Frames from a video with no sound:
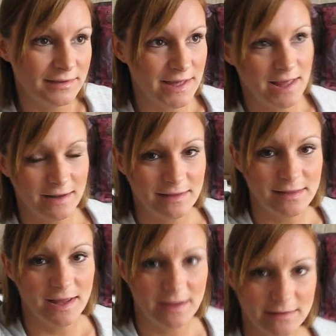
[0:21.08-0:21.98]
girly
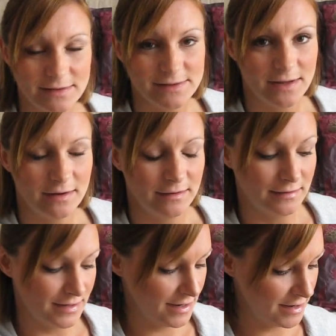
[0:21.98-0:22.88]
things
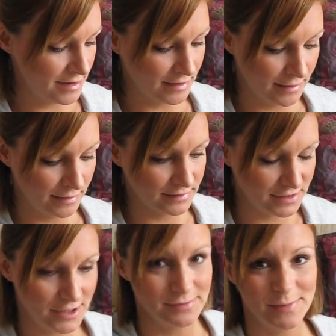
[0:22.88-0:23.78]
and,
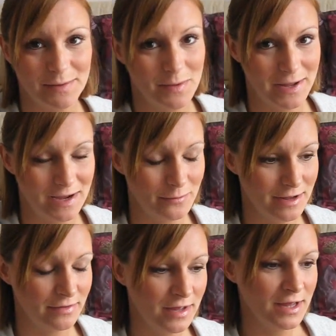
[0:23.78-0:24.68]
excuse me, I'm a bit out of
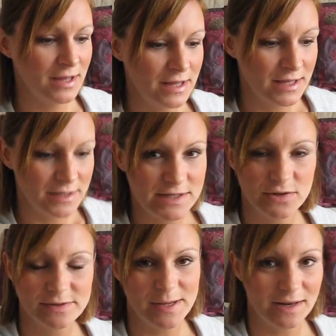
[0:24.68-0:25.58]
breath. She
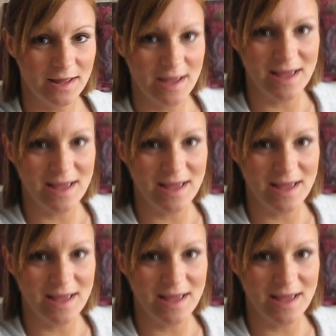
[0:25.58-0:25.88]
does mainly like